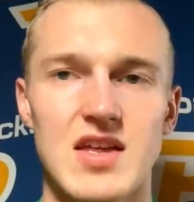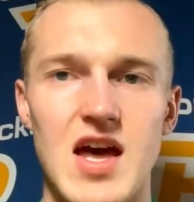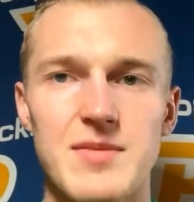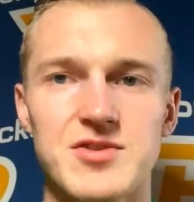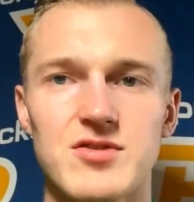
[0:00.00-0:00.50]

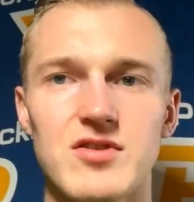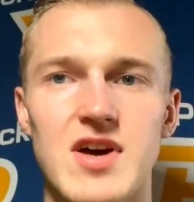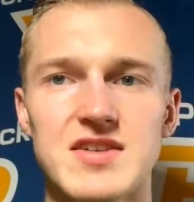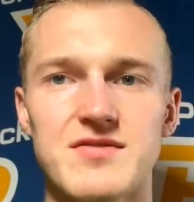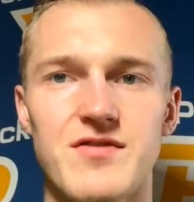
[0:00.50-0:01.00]
Yeah, absolutely. You
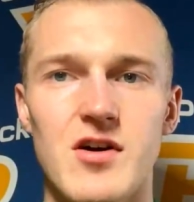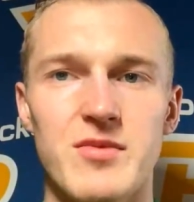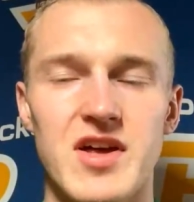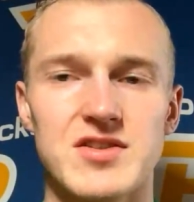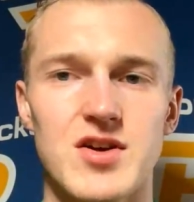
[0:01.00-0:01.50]
guys can follow
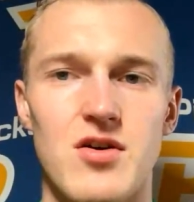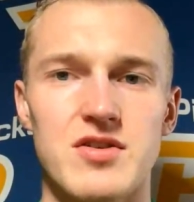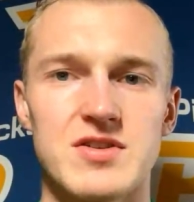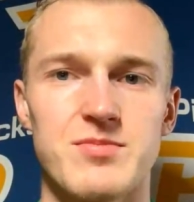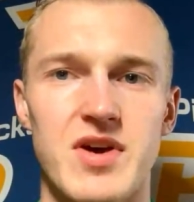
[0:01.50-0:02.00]
me at
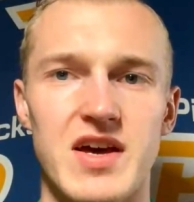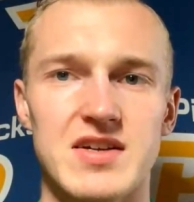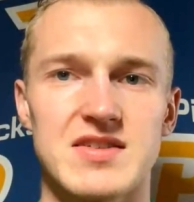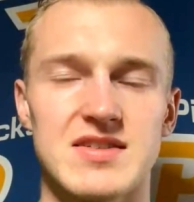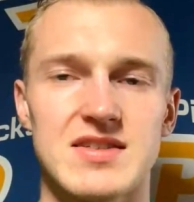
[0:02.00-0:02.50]
Tony's
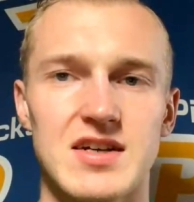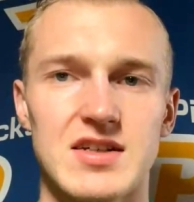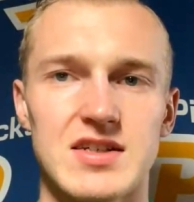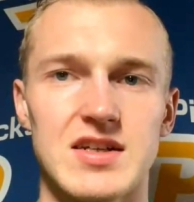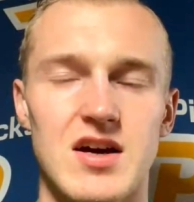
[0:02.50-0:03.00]
Picks
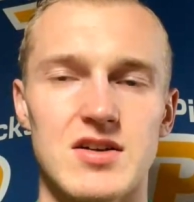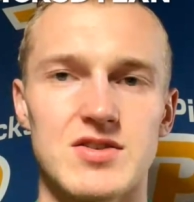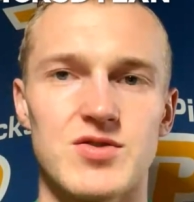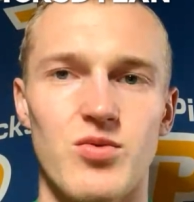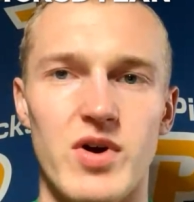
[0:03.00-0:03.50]
Dylan
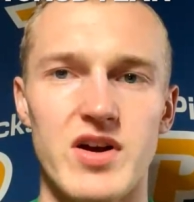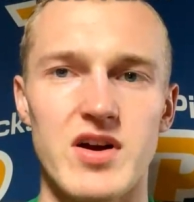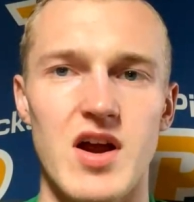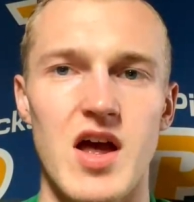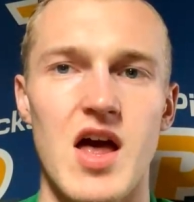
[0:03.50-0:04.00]
on Twitter.